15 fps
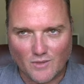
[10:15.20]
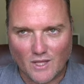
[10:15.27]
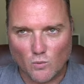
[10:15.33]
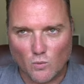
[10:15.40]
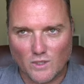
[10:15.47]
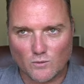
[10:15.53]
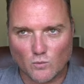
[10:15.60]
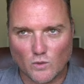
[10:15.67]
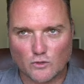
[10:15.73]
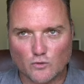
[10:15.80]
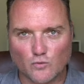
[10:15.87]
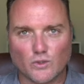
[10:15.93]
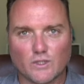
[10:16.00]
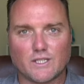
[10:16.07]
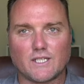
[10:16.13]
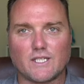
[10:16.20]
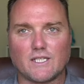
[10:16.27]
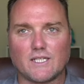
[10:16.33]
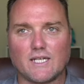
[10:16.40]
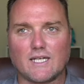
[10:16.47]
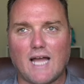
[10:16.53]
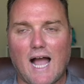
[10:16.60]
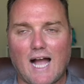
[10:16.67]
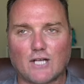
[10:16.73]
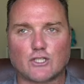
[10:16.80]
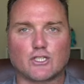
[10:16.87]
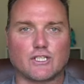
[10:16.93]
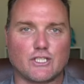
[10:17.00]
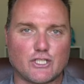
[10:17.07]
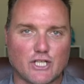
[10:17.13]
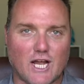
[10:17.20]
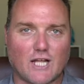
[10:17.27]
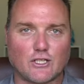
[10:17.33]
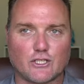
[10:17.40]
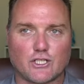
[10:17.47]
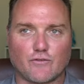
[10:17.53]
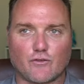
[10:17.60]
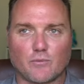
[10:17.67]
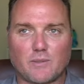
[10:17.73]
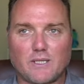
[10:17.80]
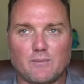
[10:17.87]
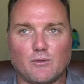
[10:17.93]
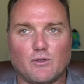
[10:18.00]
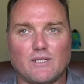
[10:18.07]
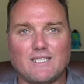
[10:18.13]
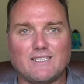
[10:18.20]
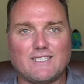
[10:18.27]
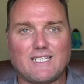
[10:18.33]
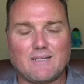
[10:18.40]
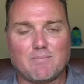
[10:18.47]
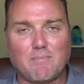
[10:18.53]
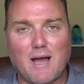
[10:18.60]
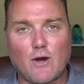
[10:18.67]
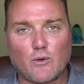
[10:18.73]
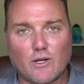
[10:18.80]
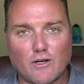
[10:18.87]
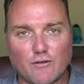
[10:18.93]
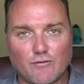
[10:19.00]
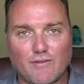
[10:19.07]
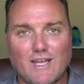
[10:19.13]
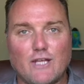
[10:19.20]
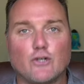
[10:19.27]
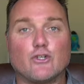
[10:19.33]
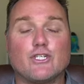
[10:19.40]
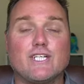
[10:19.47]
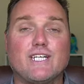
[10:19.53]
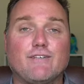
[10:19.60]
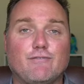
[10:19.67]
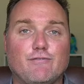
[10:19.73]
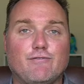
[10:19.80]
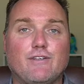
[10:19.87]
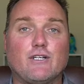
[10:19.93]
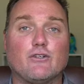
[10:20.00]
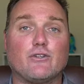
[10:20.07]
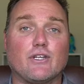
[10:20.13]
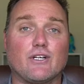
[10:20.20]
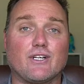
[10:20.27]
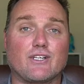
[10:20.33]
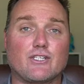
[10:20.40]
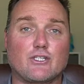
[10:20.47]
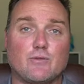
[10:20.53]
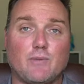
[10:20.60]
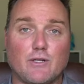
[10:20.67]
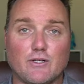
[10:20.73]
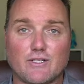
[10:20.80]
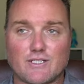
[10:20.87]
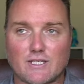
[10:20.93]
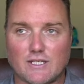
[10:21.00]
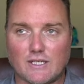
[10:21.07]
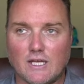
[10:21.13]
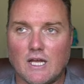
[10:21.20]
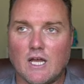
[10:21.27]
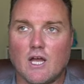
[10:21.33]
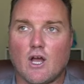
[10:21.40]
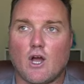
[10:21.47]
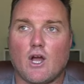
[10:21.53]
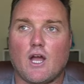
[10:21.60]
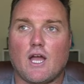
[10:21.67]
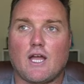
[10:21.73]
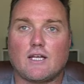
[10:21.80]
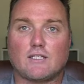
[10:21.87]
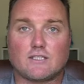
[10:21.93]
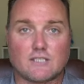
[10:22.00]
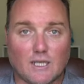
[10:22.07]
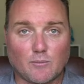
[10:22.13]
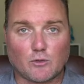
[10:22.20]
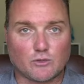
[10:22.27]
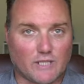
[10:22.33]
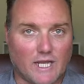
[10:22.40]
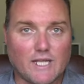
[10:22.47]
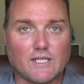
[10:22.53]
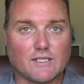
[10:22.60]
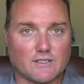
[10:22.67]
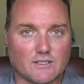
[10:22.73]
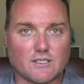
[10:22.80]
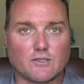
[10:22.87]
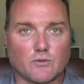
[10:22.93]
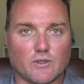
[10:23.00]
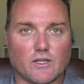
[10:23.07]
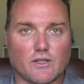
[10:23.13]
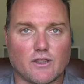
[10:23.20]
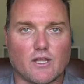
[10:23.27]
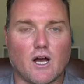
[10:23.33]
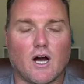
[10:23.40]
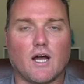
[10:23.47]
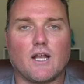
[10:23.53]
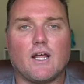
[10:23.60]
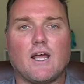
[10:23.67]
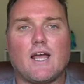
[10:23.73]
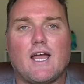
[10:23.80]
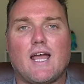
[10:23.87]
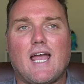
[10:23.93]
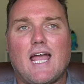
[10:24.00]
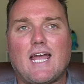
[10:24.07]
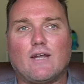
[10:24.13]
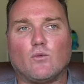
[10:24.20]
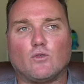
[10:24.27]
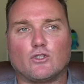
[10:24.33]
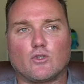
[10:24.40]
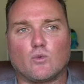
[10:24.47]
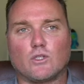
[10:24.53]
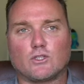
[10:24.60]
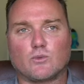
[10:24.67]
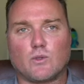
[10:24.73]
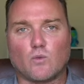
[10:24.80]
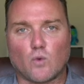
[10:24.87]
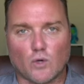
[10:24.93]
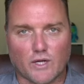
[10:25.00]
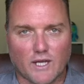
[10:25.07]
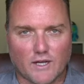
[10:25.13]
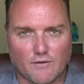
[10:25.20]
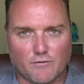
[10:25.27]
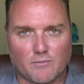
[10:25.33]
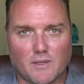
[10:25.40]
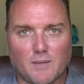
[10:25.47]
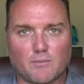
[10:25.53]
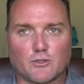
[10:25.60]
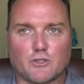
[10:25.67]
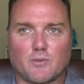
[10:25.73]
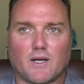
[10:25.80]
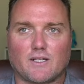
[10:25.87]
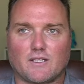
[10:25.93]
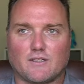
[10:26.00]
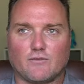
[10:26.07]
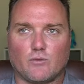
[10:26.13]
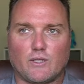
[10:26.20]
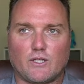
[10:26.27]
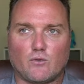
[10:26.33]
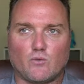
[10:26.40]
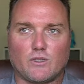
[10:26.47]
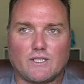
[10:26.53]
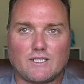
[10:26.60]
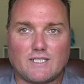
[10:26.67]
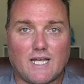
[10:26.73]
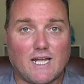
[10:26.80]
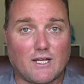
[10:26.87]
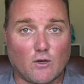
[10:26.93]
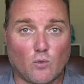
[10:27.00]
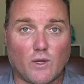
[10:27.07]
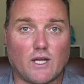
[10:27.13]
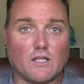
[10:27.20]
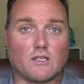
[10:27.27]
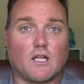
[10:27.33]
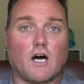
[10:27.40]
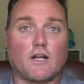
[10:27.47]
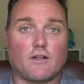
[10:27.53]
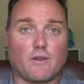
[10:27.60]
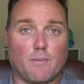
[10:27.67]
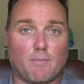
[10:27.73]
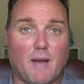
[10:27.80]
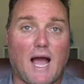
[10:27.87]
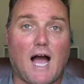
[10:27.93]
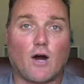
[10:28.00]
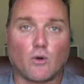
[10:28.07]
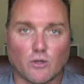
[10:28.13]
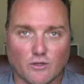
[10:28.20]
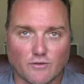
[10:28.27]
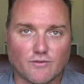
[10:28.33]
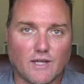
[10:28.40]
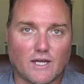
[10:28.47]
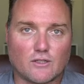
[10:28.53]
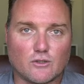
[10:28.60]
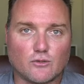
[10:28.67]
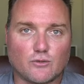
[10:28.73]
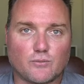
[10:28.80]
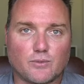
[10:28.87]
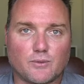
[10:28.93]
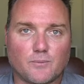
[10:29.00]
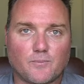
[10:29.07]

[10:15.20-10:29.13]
what what's really actually challenging for people is the amount of energy and fear they're experiencing simultaneously with a thought and so once we work at it from that perspective we can really take away a lot of the power of that loop